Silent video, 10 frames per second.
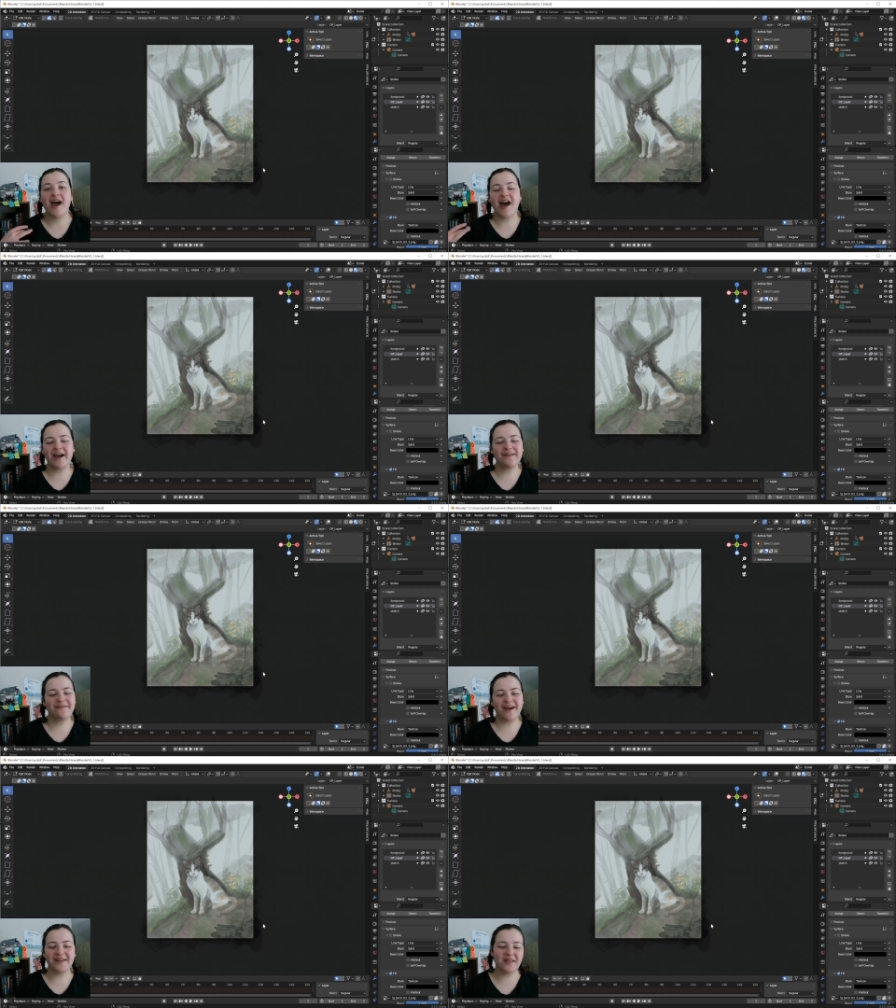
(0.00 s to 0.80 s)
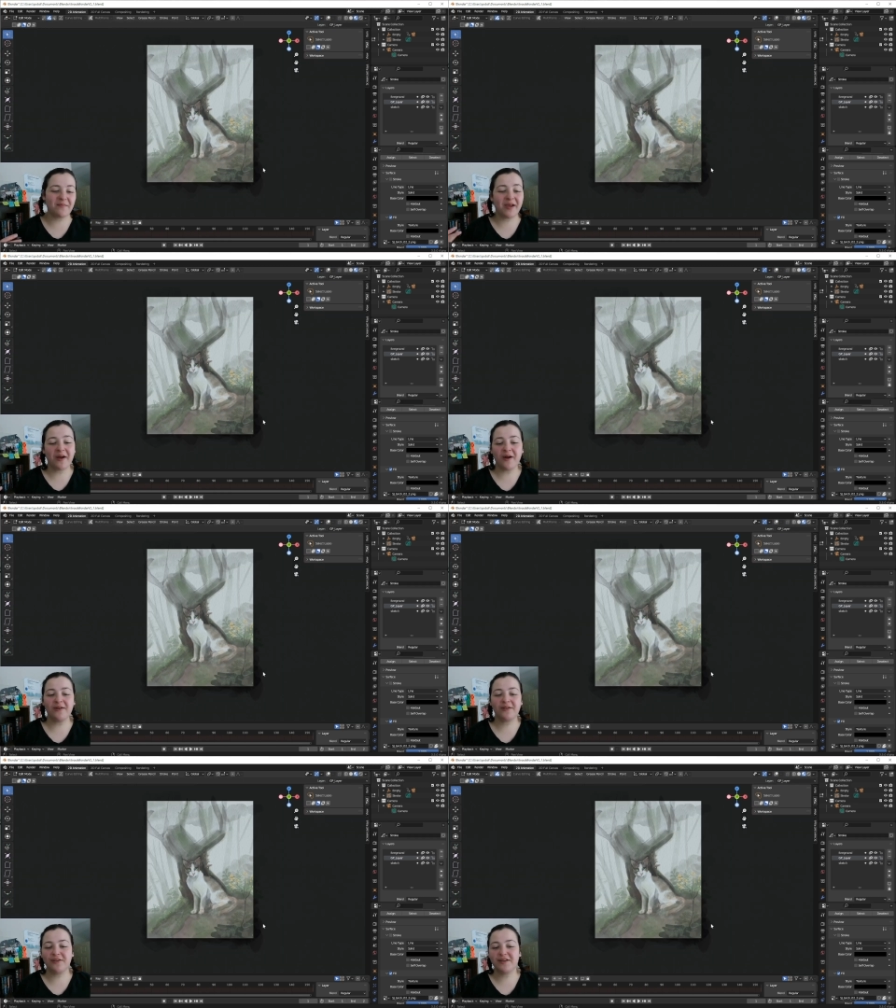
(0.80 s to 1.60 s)
I find that my
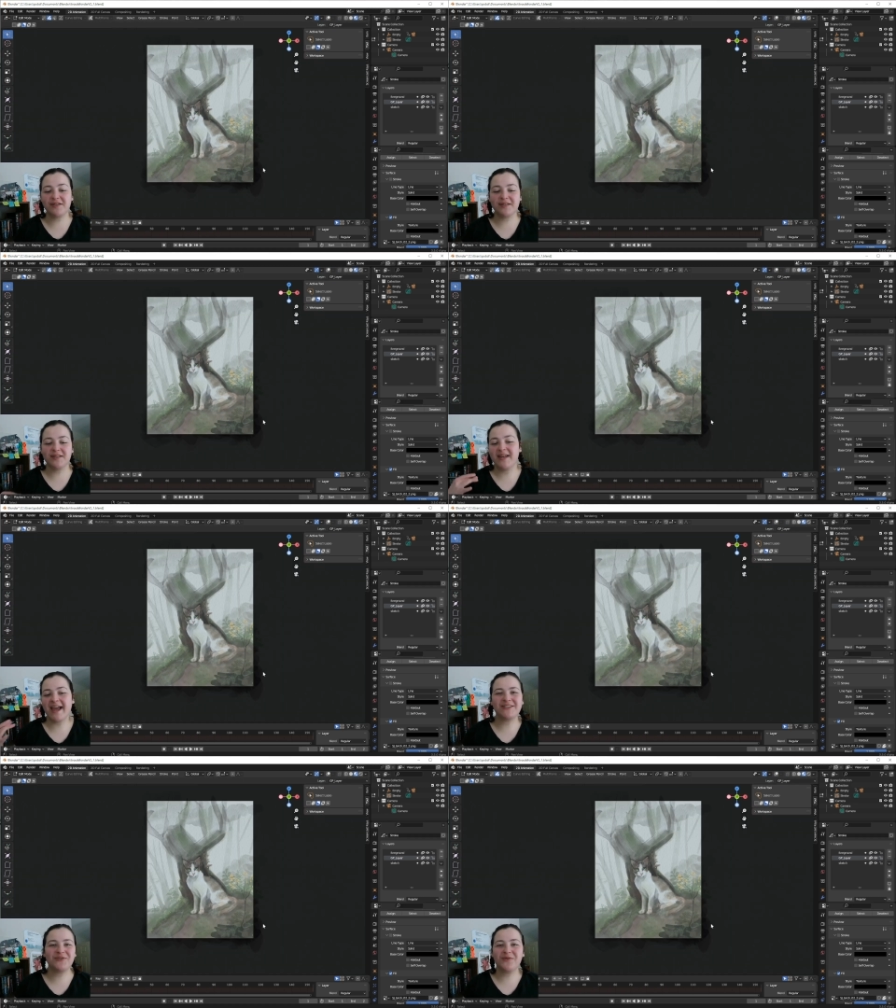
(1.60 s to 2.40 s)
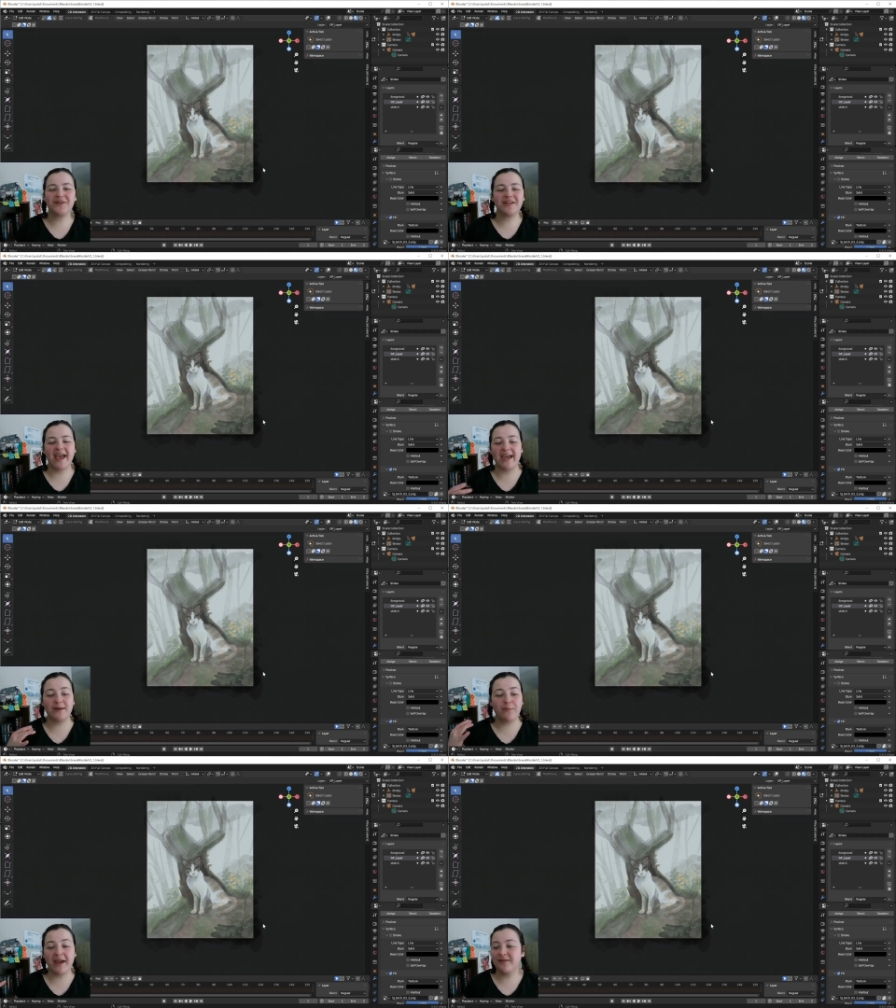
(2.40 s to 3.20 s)
art looks natural
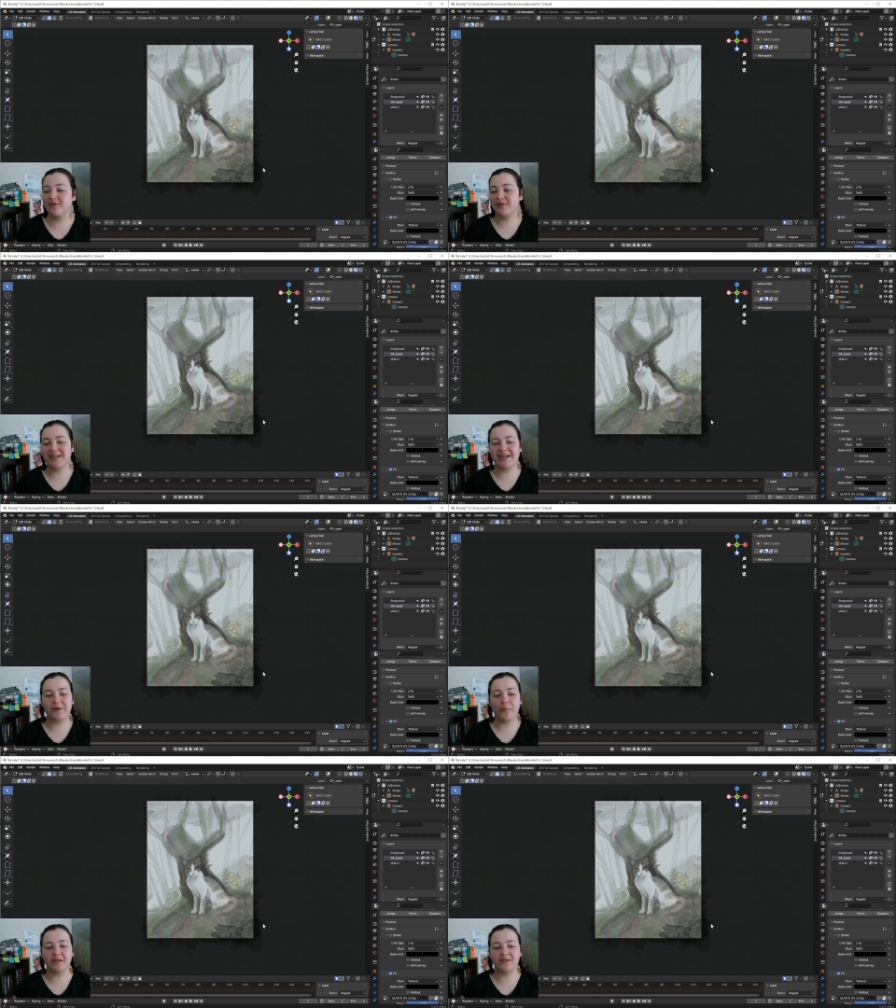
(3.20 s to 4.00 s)
and painterly when